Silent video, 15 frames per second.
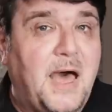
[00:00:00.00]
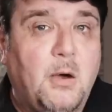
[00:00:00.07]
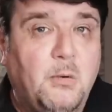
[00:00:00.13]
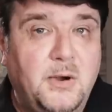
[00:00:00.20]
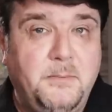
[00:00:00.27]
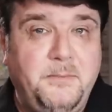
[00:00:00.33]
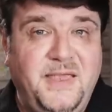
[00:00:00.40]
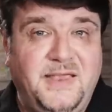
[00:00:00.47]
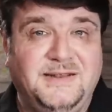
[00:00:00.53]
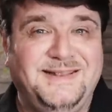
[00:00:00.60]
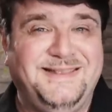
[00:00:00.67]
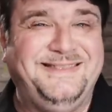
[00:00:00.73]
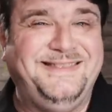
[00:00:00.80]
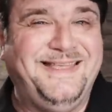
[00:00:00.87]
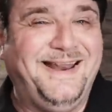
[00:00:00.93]
power
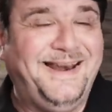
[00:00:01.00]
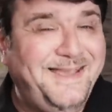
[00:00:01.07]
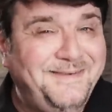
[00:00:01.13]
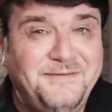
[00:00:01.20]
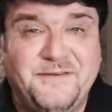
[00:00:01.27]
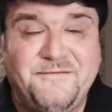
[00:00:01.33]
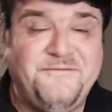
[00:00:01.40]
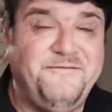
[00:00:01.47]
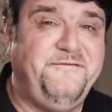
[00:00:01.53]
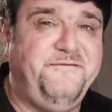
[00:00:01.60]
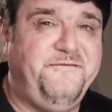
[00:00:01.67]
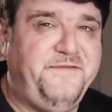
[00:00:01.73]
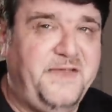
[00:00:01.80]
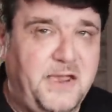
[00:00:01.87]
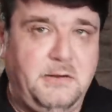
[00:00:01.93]
being delivered
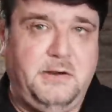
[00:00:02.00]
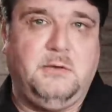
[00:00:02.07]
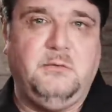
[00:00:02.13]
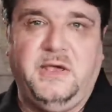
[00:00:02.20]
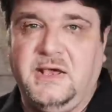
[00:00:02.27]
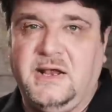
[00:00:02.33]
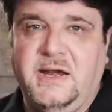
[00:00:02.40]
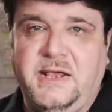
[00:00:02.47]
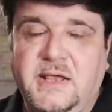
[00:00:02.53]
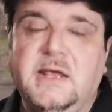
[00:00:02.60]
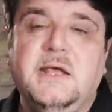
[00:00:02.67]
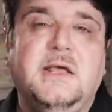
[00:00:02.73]
very quickly